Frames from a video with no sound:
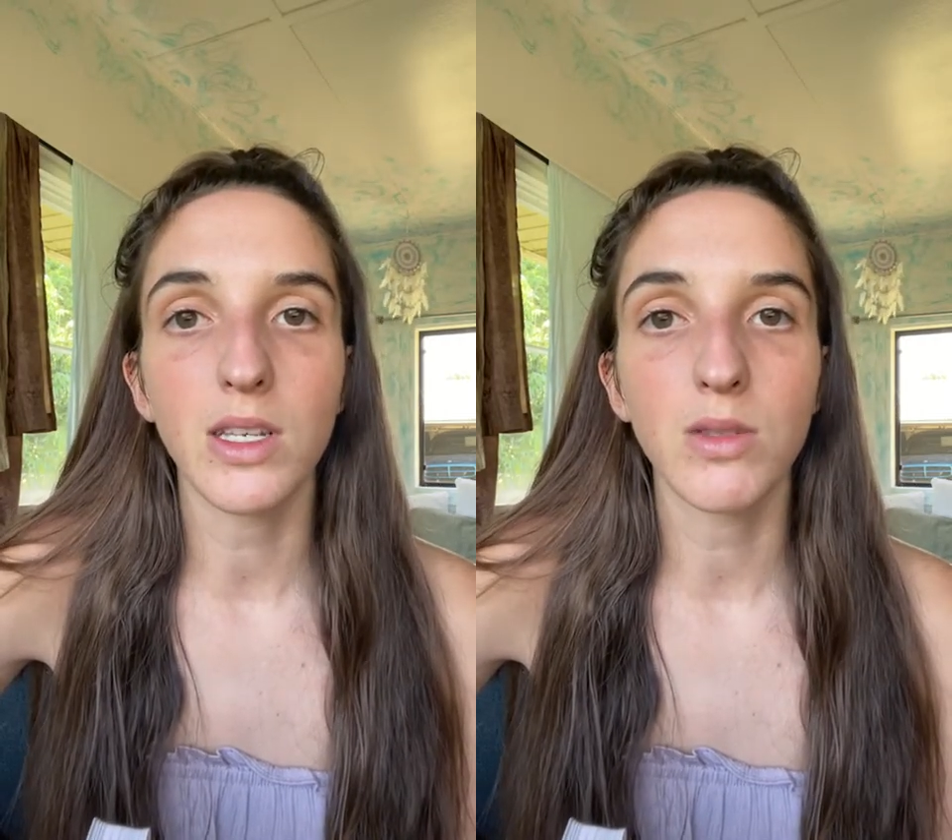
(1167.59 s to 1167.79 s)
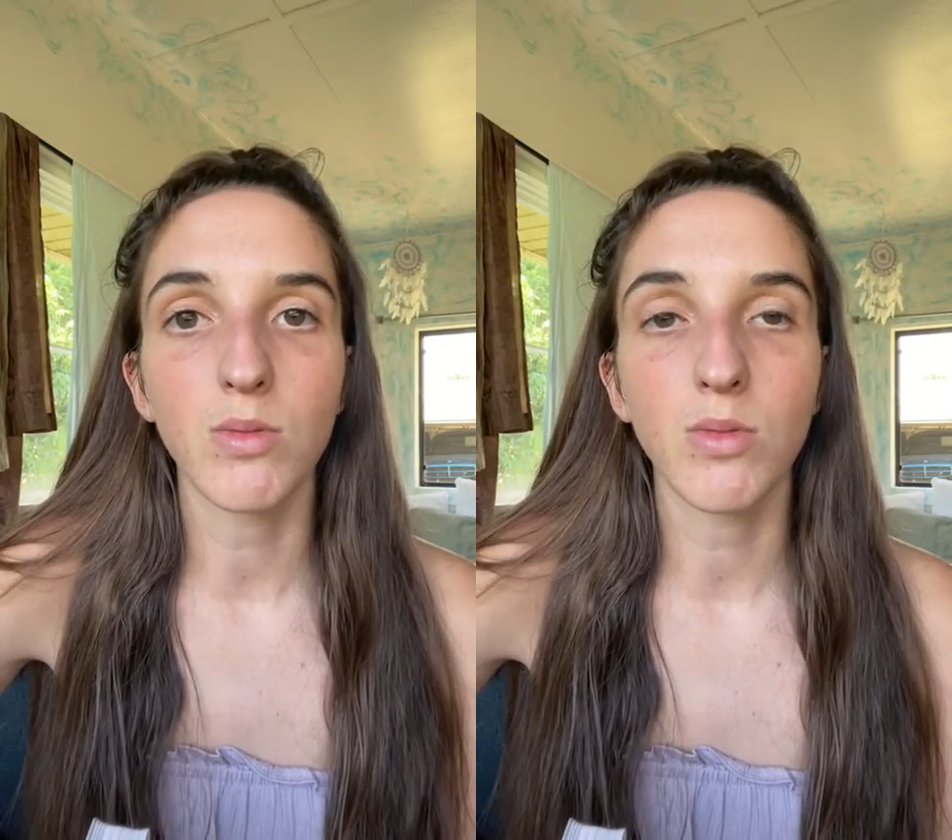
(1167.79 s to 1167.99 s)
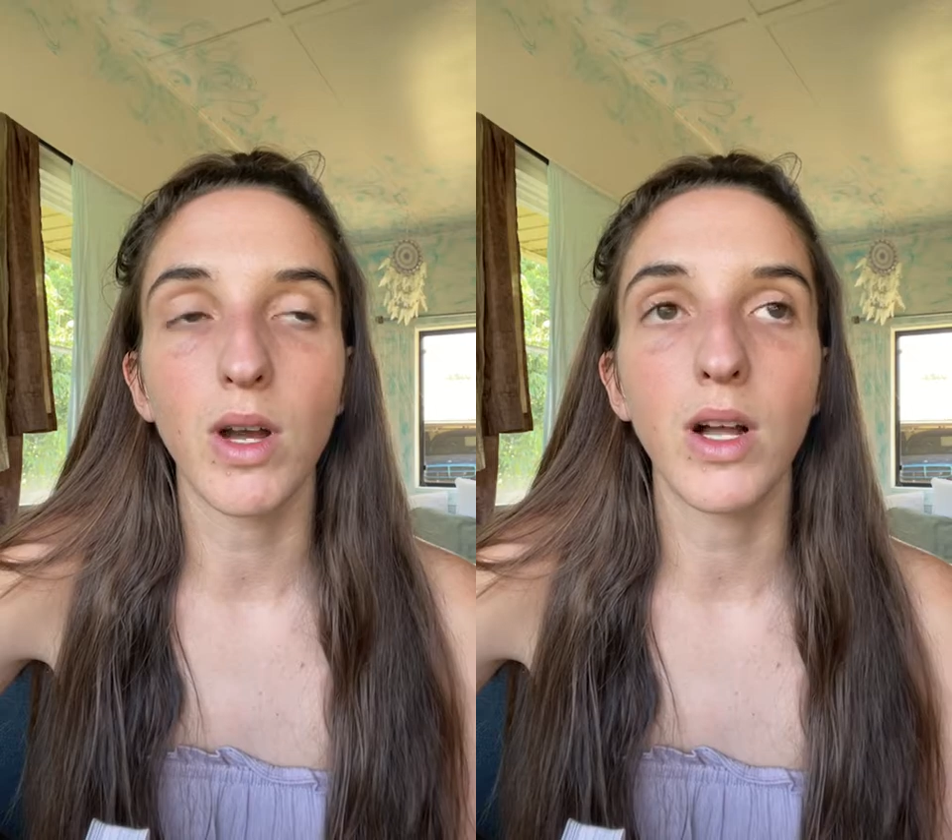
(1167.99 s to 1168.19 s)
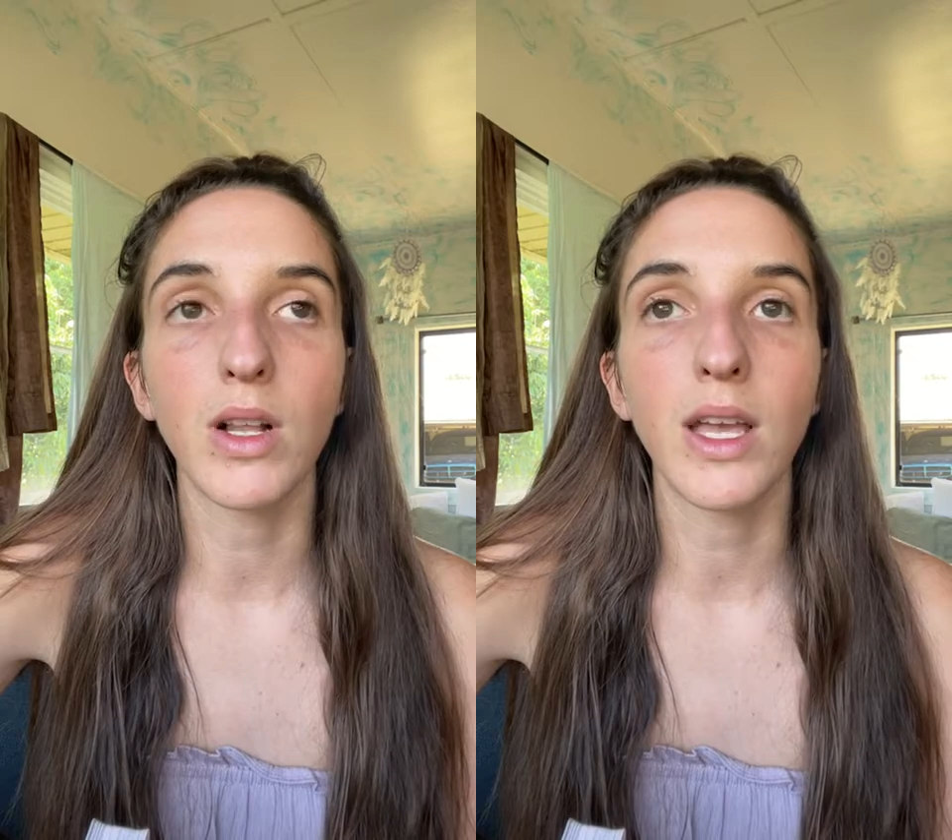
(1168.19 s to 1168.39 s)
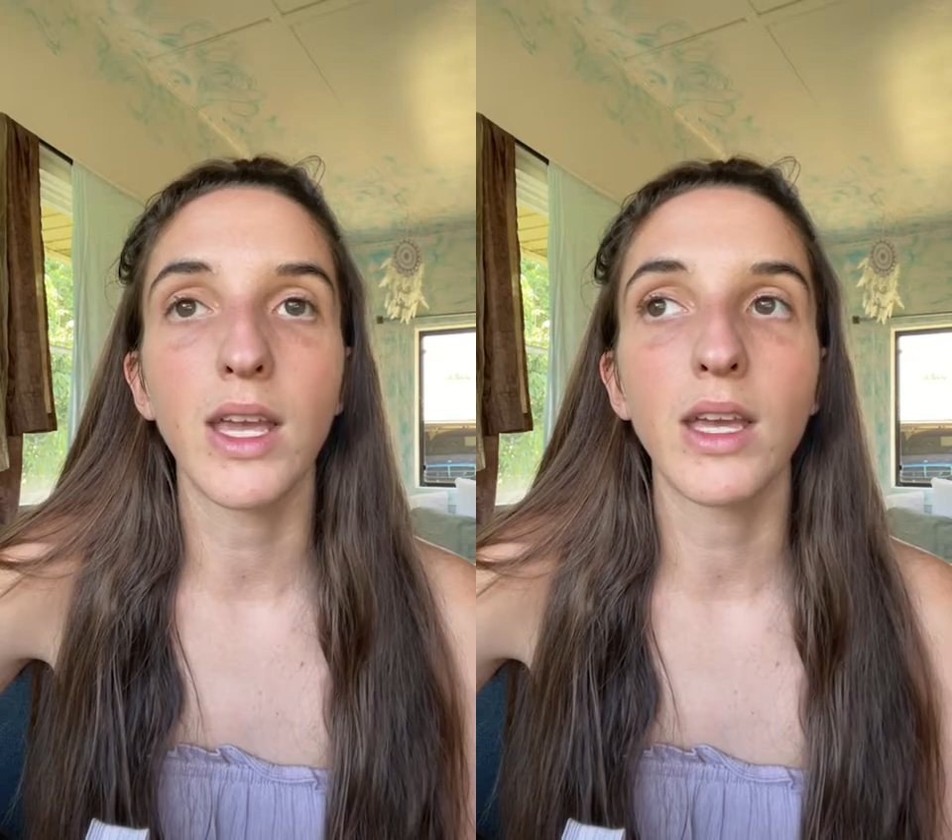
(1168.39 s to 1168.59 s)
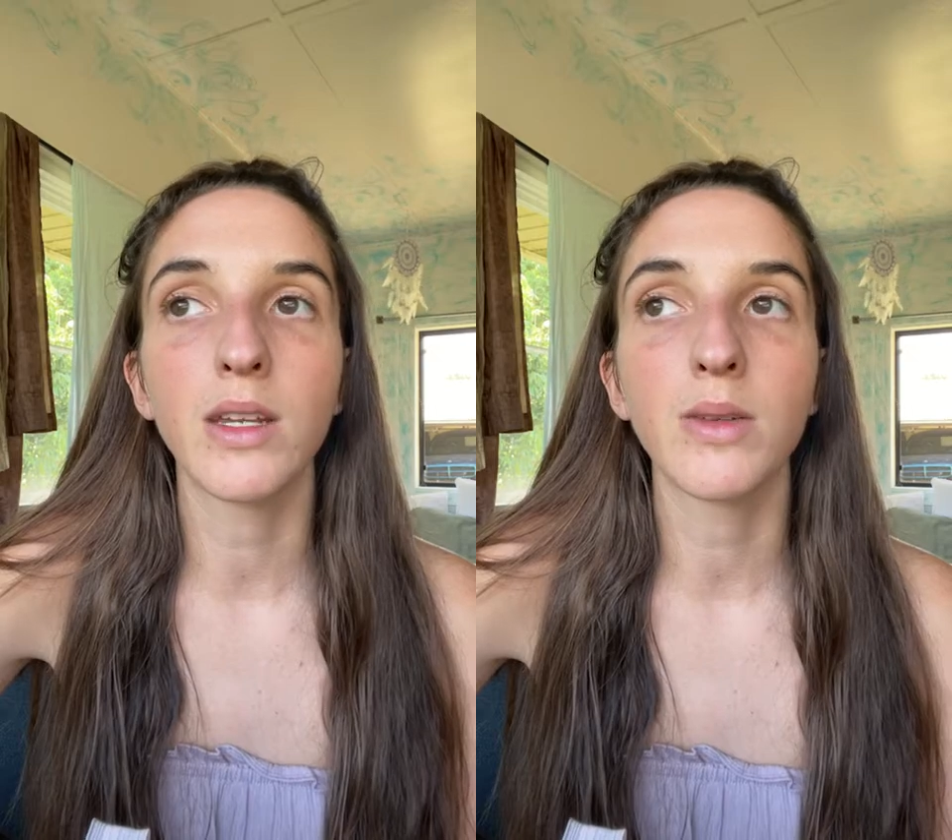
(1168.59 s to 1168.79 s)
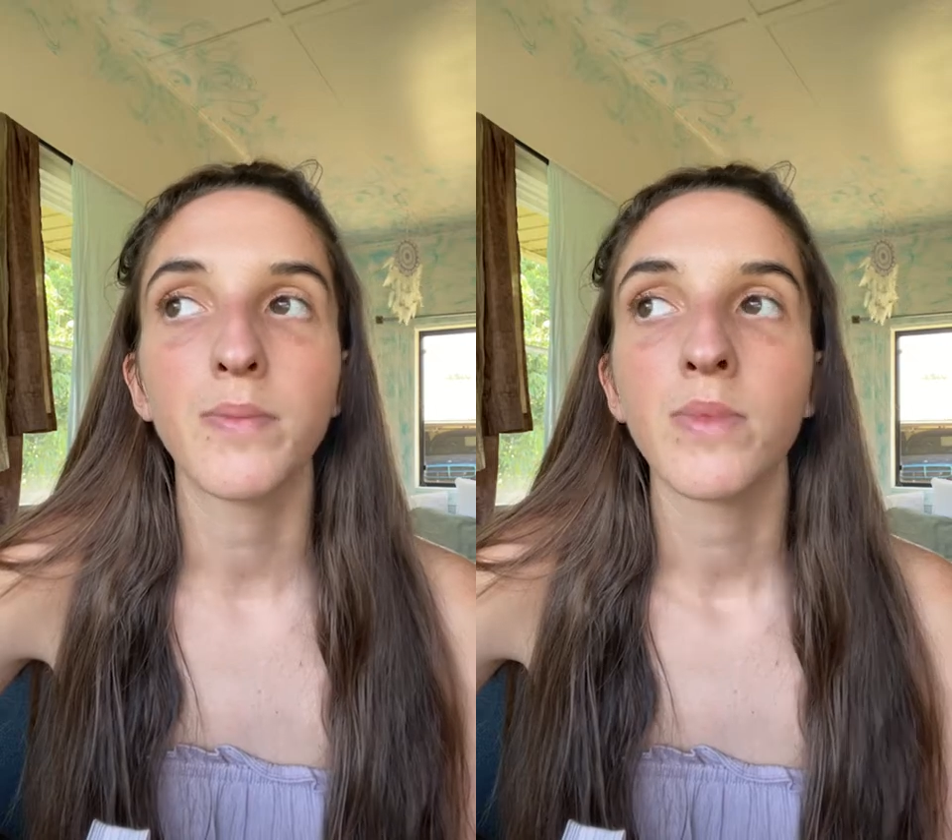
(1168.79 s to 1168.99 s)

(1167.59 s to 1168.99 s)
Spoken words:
as well. And